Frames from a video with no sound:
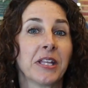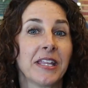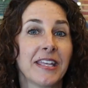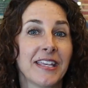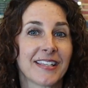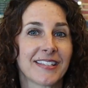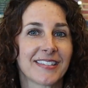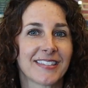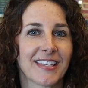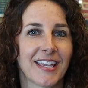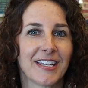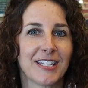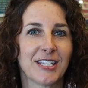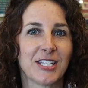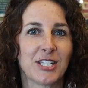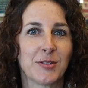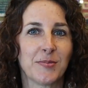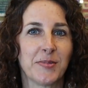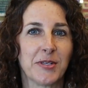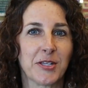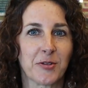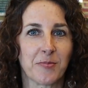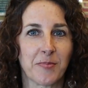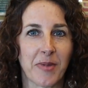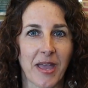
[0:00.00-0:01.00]
really excited
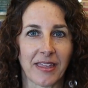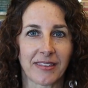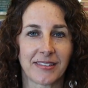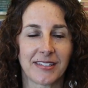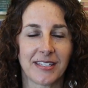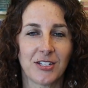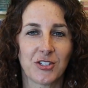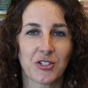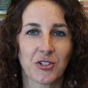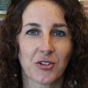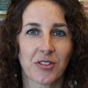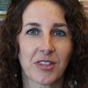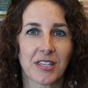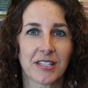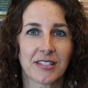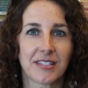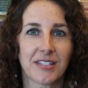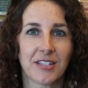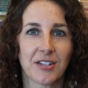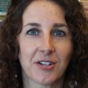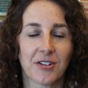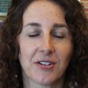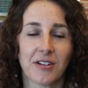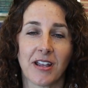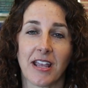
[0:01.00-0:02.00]
to be your math teacher
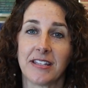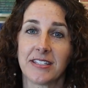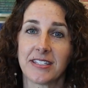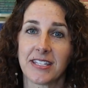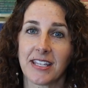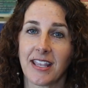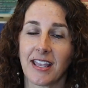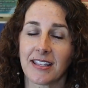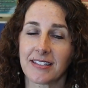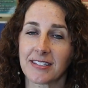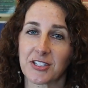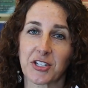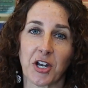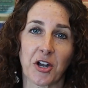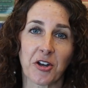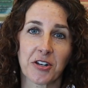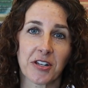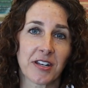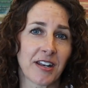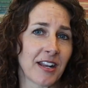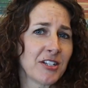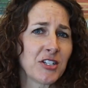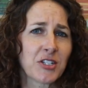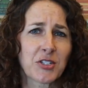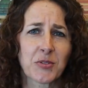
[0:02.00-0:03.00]
this year and to get
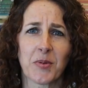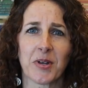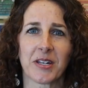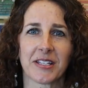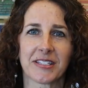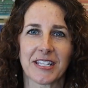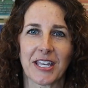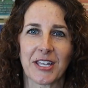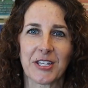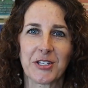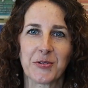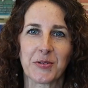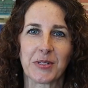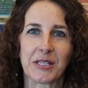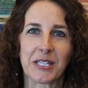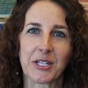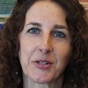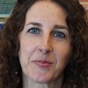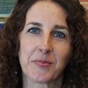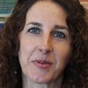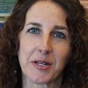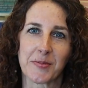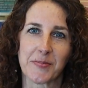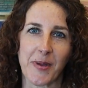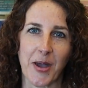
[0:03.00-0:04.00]
started I just want to tell you a
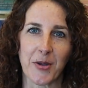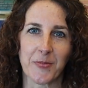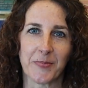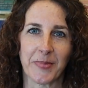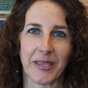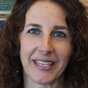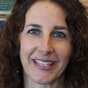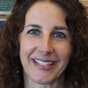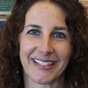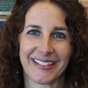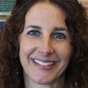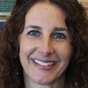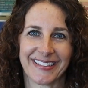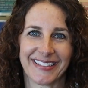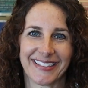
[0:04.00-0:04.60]
little bit about me.